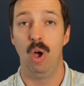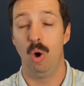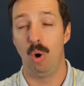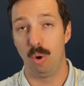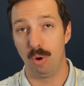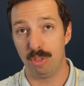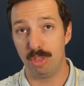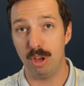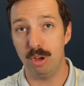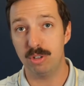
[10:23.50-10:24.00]

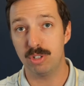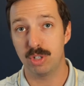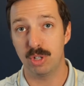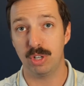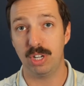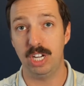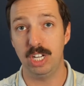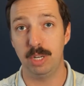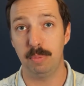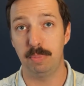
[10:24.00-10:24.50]
or those
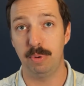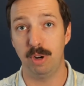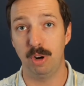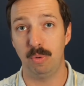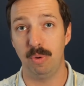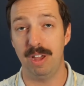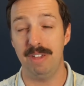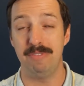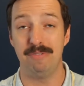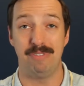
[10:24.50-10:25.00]
looking to put
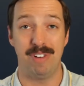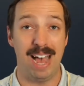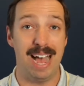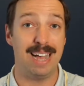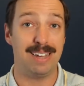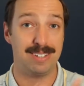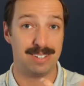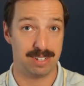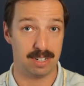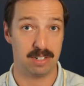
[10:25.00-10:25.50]
away
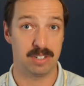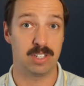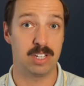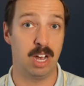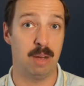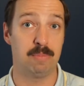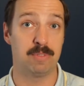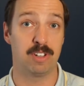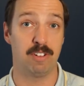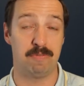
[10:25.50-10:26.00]
vast
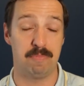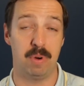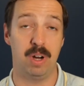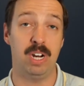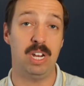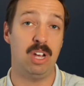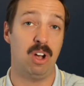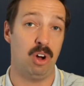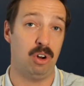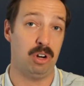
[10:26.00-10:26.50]
sums of
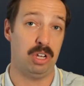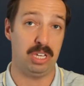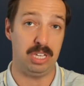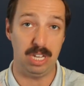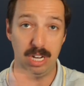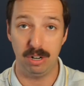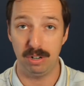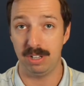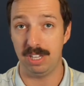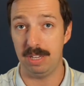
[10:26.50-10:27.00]
money on a
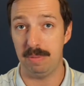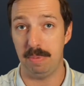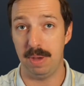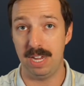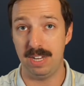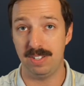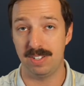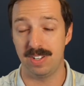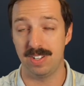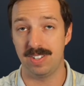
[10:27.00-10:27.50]
yearly
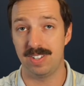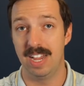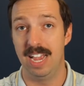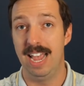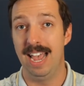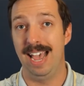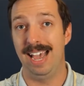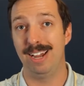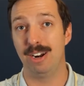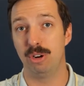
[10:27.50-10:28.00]
basis
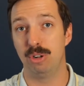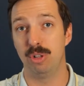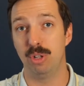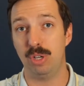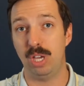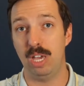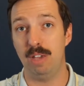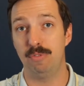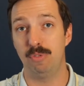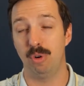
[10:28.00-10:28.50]
and are
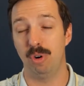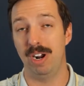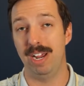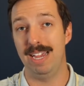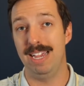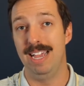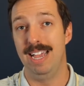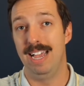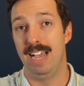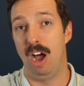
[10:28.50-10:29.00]
looking for
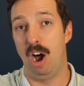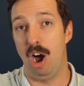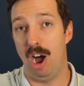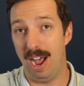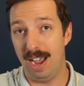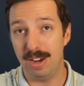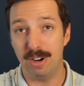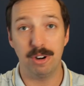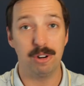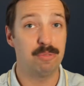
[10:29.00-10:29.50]
a
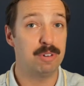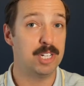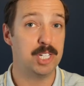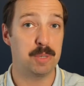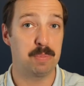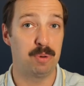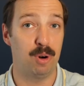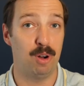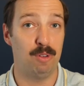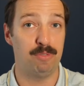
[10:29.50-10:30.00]
higher
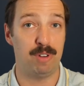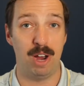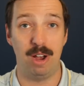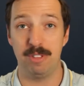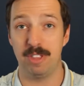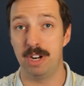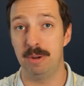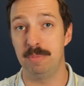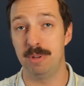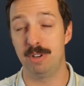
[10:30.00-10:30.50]
risk profile
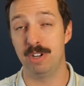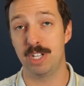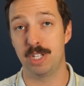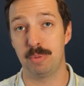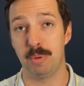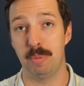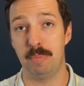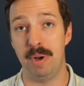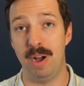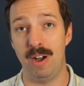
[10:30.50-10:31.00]
than a
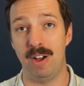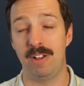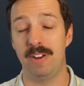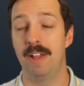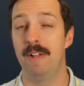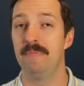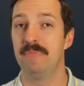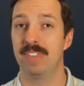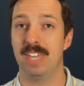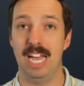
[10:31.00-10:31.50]
municipal bond,
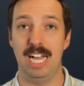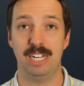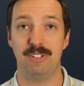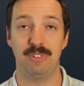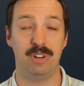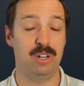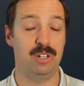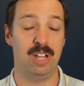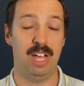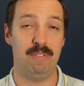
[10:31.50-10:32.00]
cash
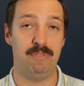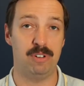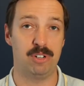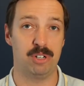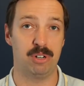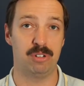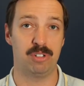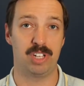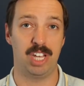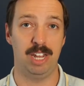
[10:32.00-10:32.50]
value life
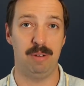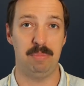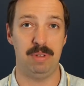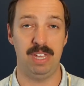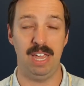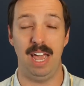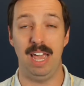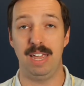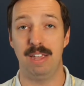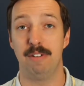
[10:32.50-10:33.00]
insurance can
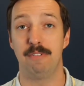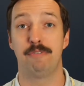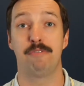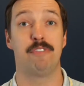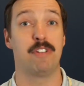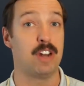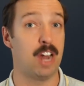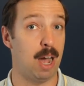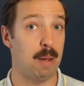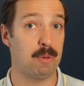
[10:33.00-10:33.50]
be a
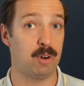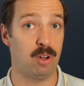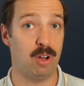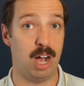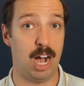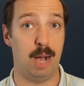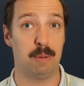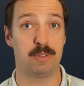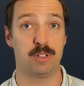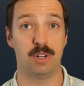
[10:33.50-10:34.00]
phenomenal
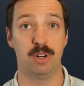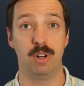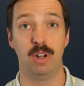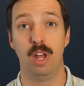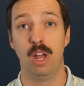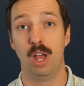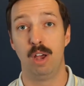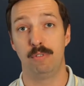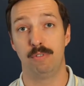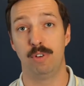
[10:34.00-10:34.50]
option
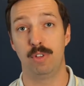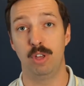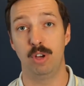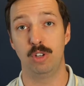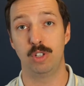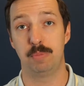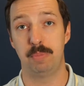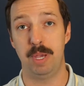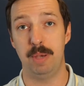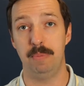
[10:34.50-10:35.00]
for
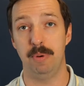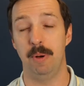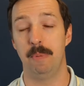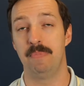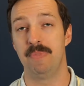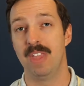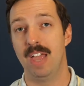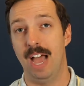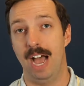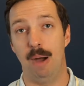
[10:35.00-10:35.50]
those people.
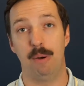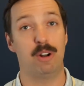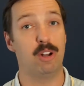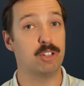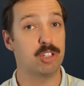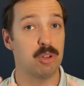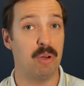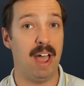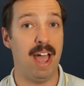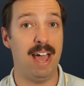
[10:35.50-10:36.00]
I would
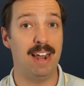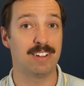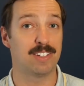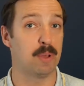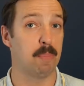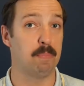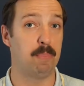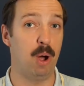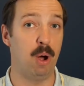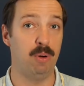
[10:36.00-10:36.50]
also add as a
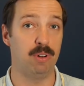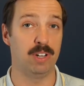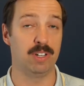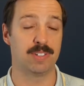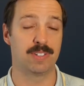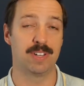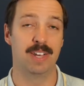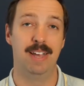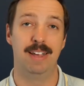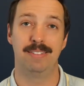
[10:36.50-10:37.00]

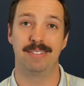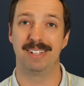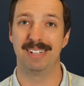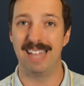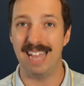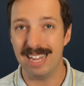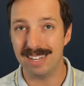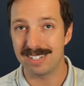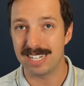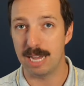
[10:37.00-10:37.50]
bonus the
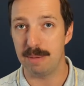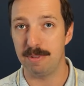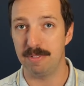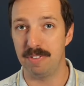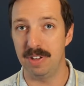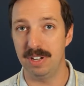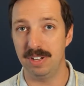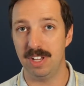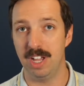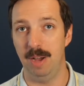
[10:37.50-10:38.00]
last type of
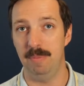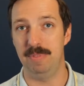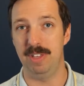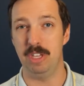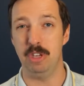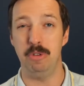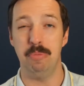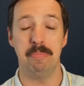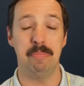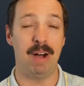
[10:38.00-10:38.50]
income that
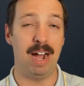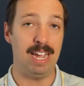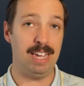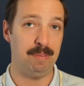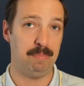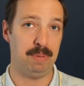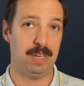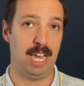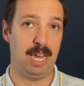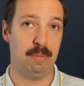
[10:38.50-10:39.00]
you
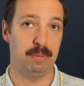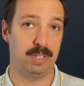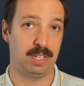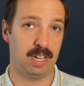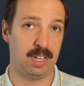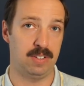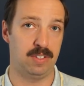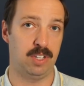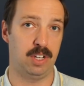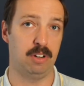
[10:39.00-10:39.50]
might be able to
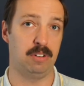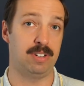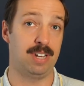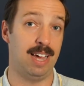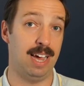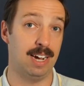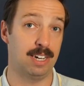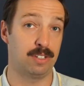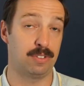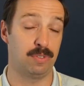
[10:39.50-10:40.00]
consider
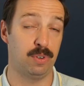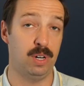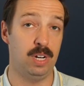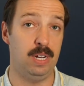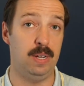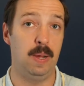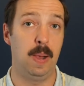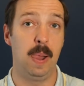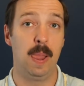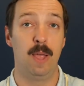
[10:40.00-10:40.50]
tax
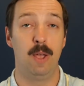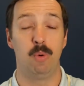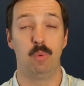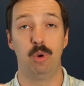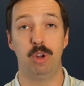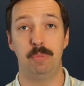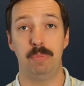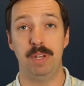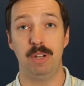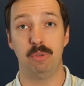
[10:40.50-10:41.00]
free
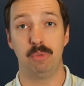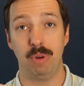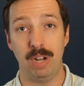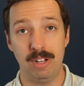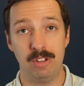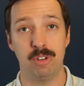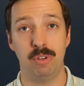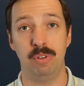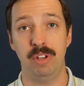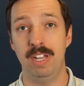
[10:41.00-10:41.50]
would be
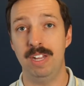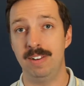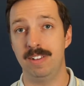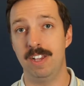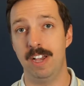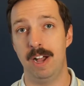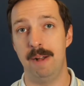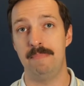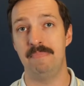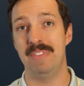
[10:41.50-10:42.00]
rental
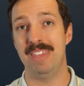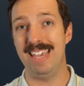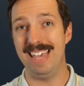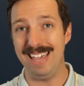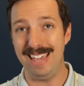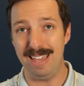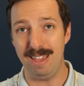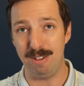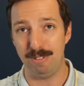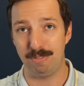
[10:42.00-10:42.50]
income
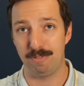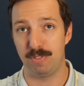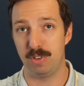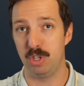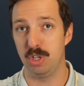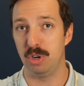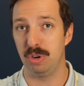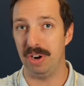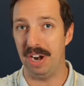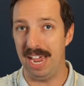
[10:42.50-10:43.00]
if
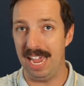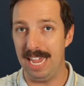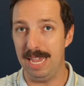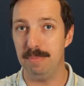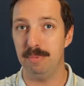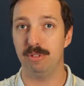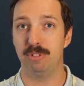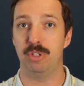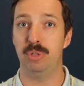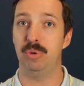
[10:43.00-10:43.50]
you're
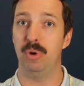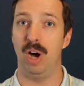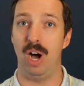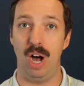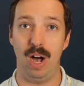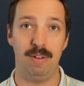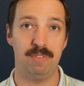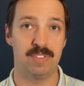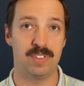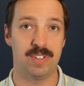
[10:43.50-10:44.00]
able to
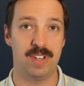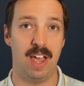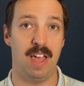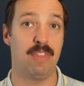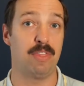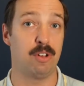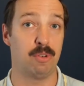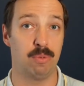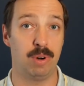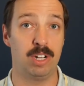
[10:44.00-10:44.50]

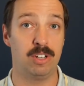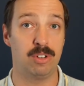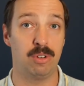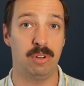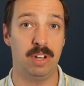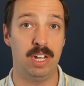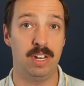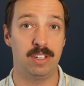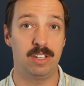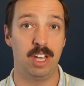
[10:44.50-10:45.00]
offset the rental
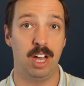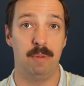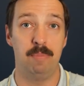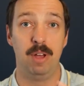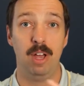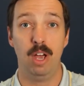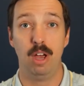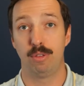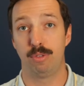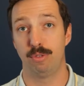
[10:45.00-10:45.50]
income
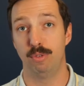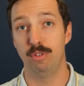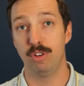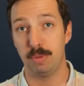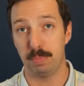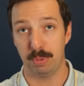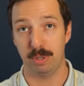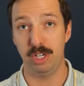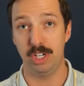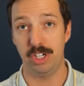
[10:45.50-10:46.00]
through
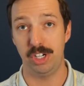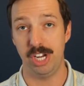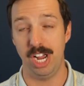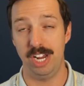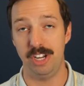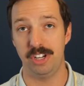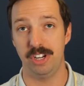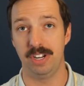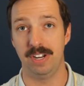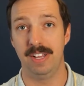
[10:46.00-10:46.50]

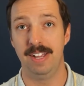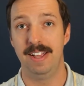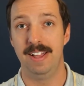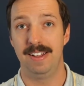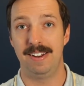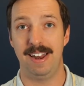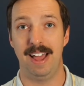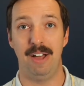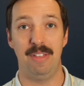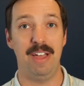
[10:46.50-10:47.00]
depreciation.
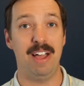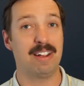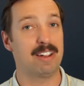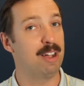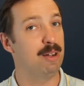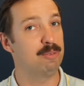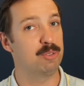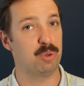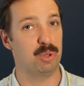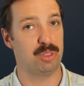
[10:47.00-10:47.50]
Now, that
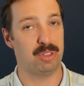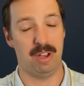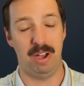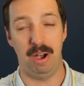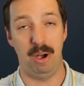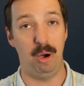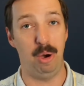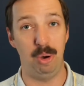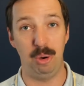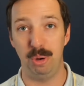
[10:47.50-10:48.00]
comes with
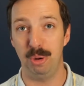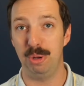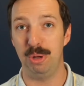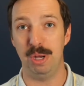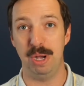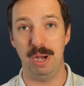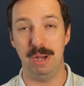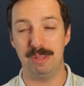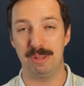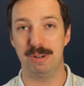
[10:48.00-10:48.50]
a
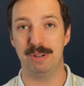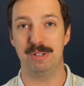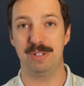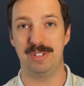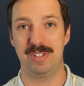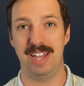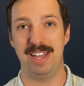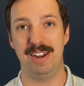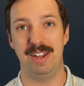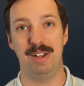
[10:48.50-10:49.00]
whole other
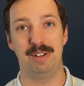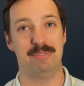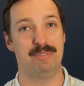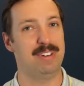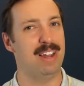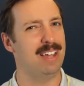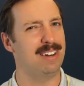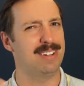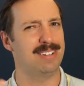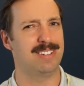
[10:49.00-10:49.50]
set of
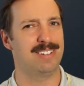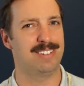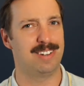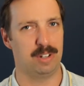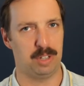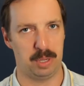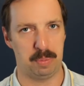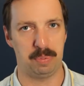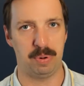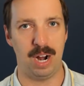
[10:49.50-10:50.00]
not
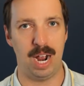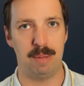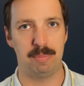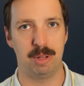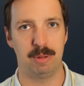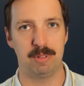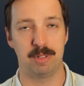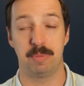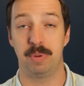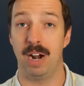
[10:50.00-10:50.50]
necessarily
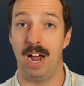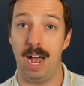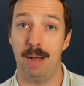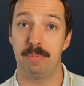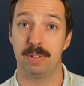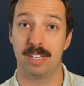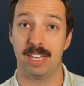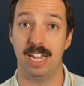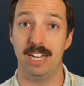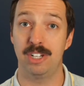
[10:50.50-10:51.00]
problems, but
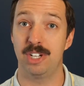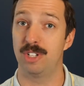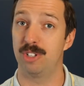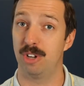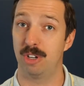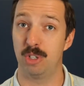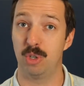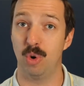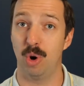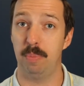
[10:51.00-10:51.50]
obligations
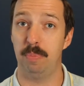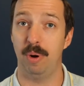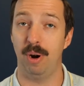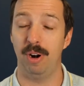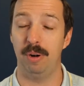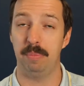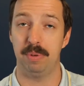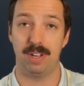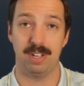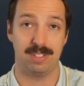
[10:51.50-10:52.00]
on your
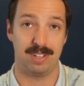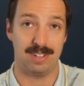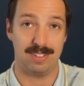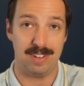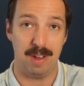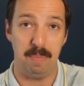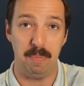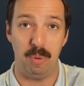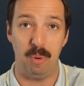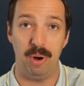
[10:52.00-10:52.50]
part because at
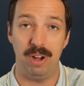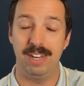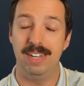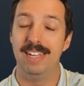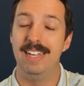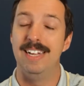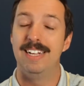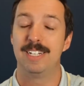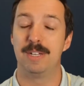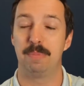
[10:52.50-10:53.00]
some point
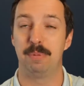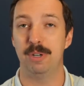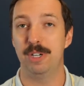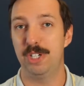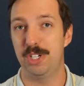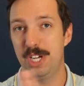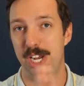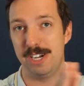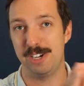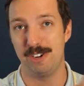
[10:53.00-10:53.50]

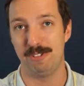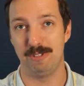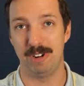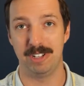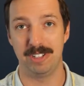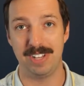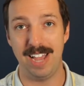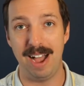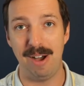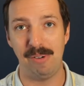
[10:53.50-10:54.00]
depreciation
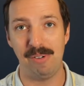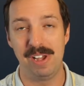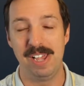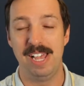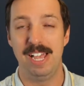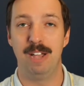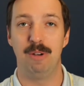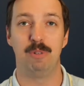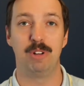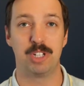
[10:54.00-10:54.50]
runs out,
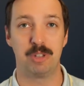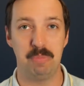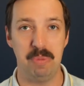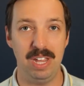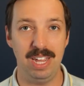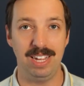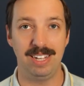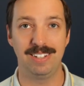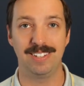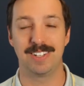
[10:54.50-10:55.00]
which
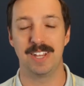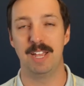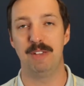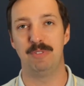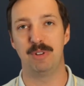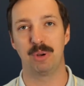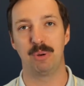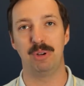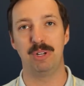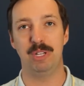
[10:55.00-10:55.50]
means
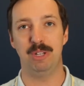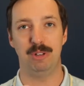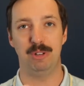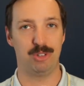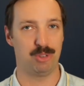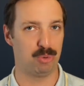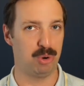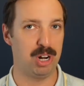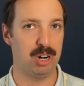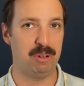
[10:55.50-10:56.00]
if you're going to
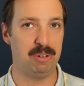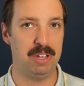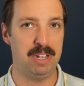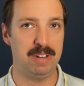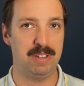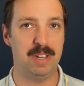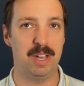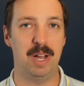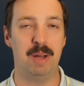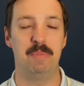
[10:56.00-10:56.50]
use rental
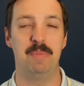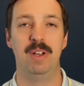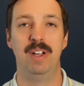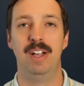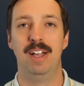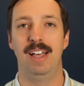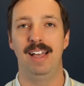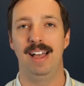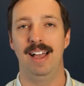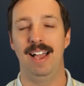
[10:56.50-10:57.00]
income
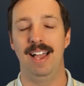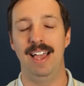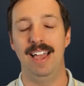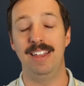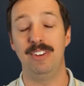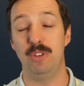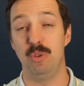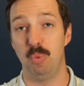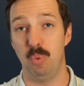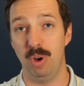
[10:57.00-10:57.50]
uh,
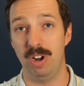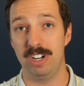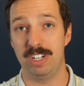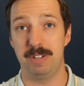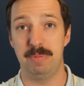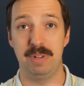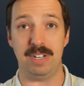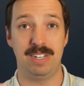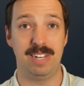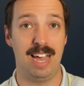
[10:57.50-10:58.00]
and you want it
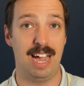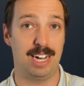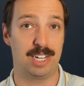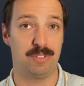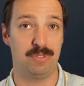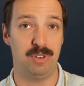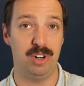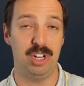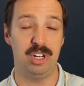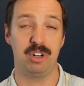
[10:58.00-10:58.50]
to be tax
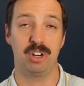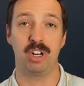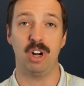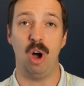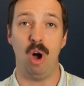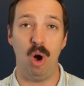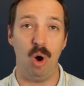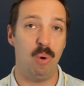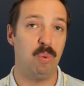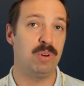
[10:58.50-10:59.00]
free, you're going to
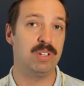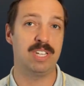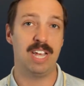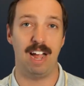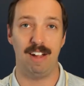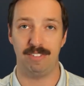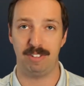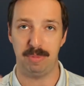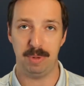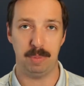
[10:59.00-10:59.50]
always
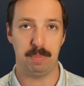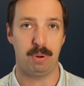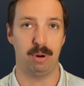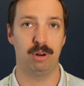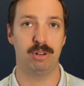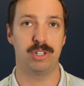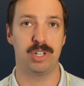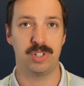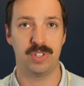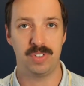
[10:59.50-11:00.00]
have to be
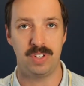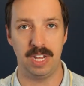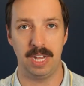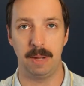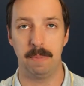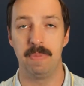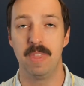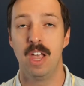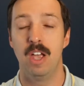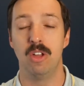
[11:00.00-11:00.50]

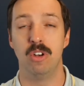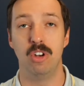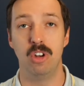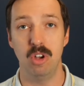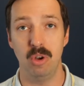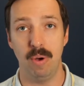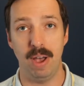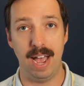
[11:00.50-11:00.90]
purchasing new